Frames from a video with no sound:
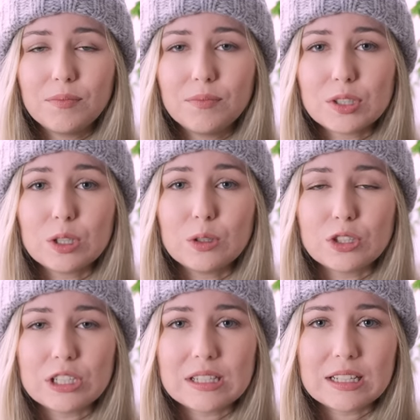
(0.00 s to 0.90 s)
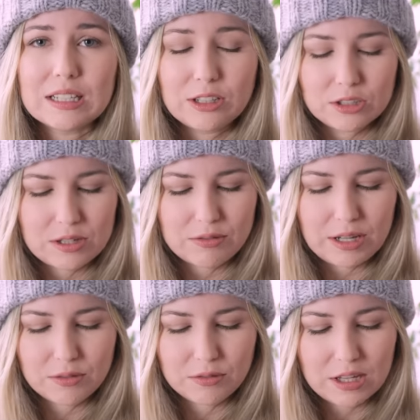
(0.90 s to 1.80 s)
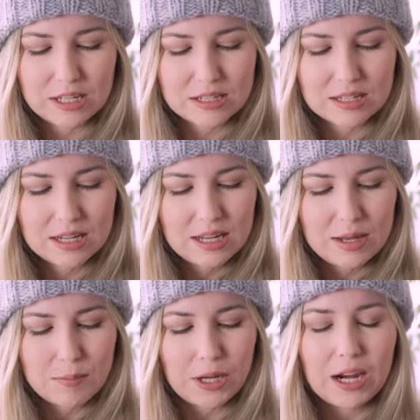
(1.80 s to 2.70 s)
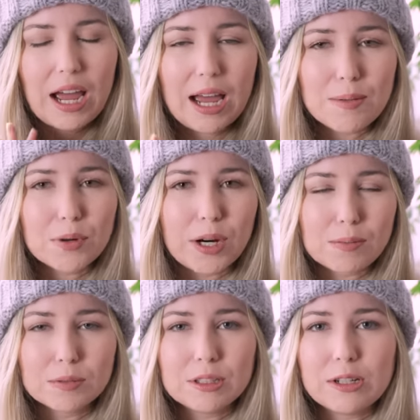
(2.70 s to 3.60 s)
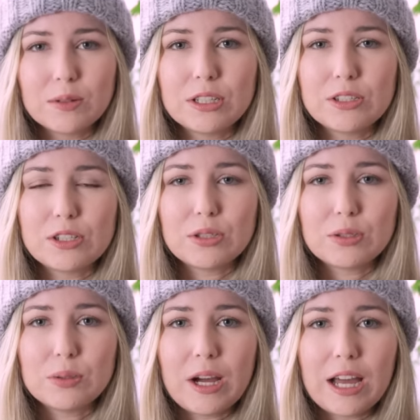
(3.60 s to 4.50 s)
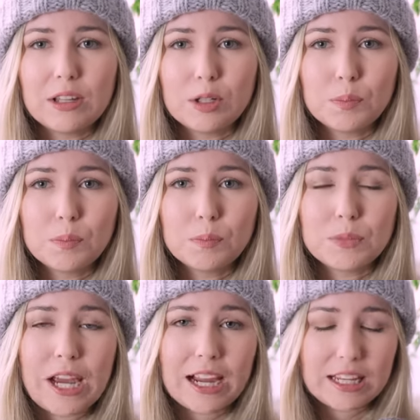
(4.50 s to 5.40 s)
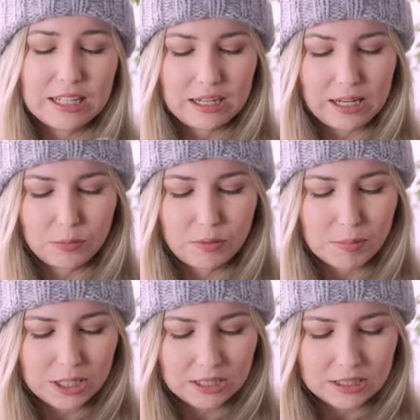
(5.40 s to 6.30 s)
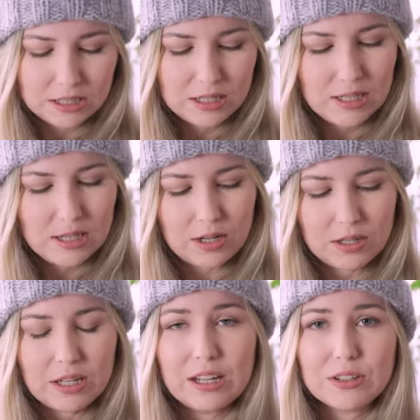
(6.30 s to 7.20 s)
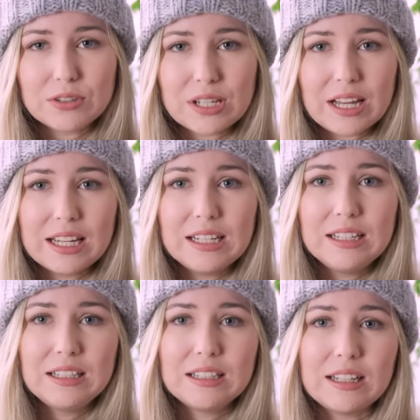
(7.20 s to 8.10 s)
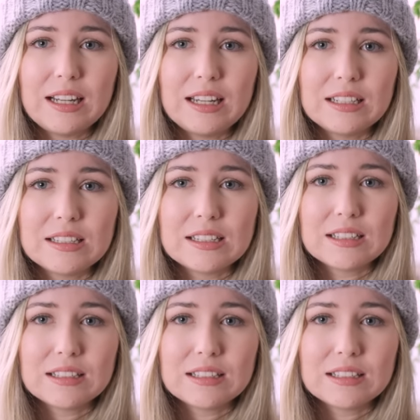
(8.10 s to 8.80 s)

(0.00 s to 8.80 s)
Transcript: solutions that knitters have found for this, but I'm probably going to either tack in a ribbon on the underside and